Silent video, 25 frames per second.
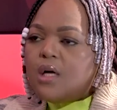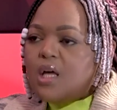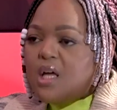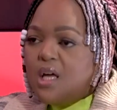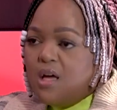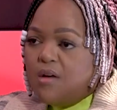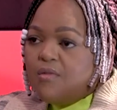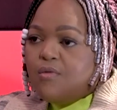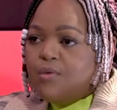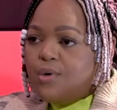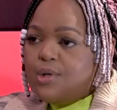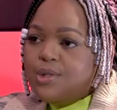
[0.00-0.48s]

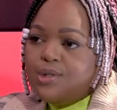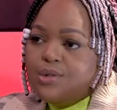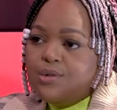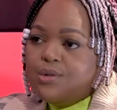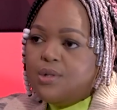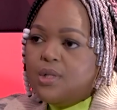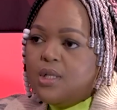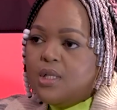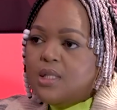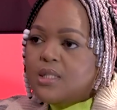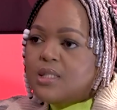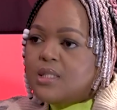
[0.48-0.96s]
if we do
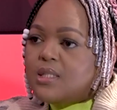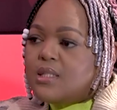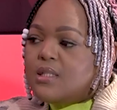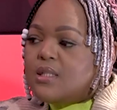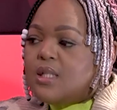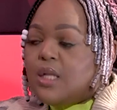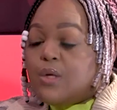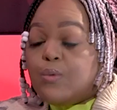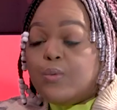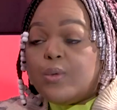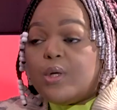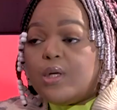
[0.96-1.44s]
this,
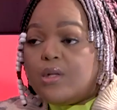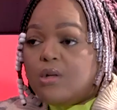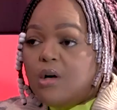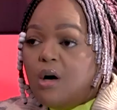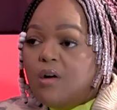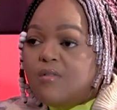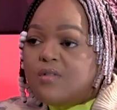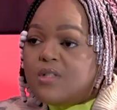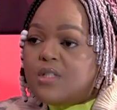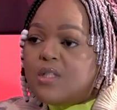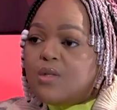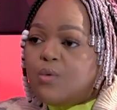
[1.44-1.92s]
then we can
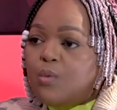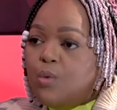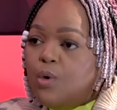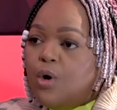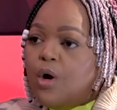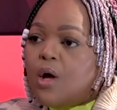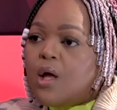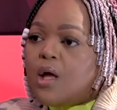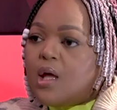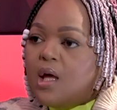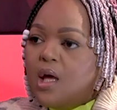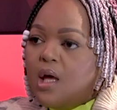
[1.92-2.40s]
obviously
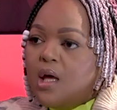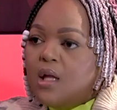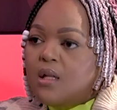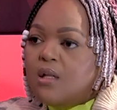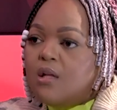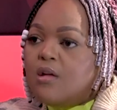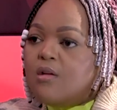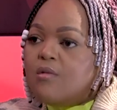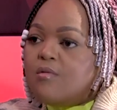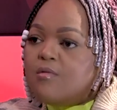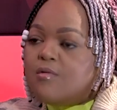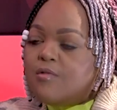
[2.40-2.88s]
work again
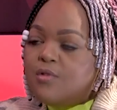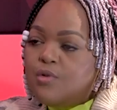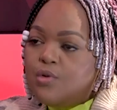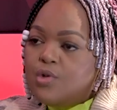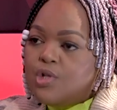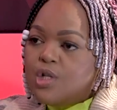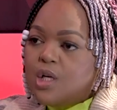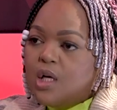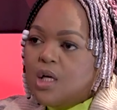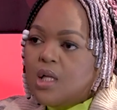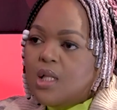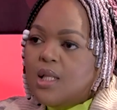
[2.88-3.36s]
in
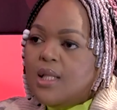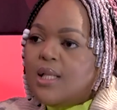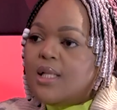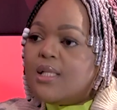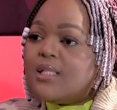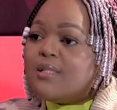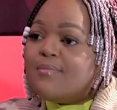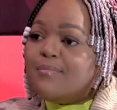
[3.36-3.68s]
future. Let's